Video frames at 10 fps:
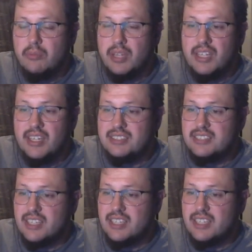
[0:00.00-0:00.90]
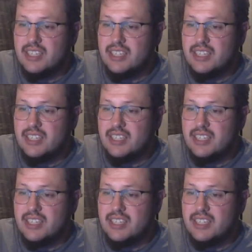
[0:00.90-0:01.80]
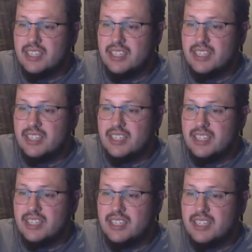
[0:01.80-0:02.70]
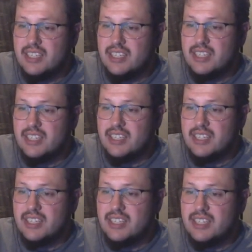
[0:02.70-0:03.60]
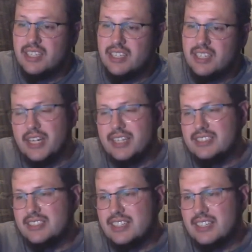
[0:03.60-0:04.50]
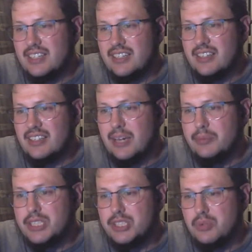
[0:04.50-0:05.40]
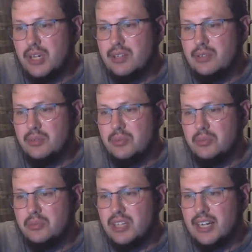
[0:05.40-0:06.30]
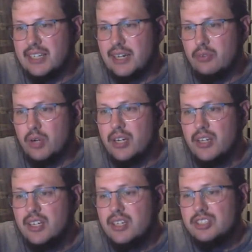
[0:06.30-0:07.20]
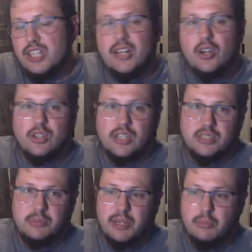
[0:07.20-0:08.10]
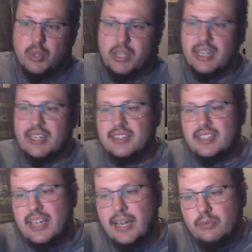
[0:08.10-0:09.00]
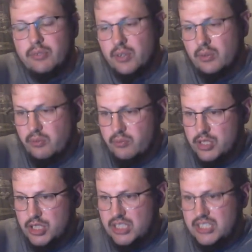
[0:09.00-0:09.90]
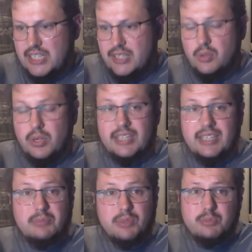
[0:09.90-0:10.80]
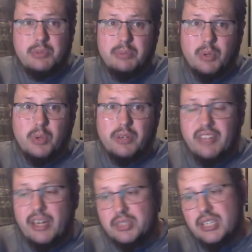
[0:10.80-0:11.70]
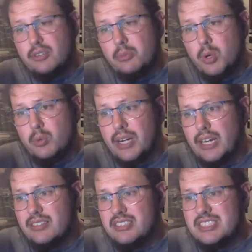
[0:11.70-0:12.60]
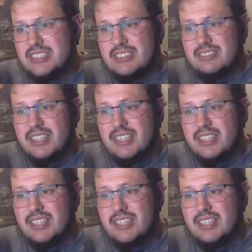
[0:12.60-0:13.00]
It's pretty picked over now. Joe Whitman going to the Giants in that compensation round, knocked off one. Jack Hurley is my number 1 guy, the outfielder from Virginia Tech, who I think most people would have thought was off the board right now because he's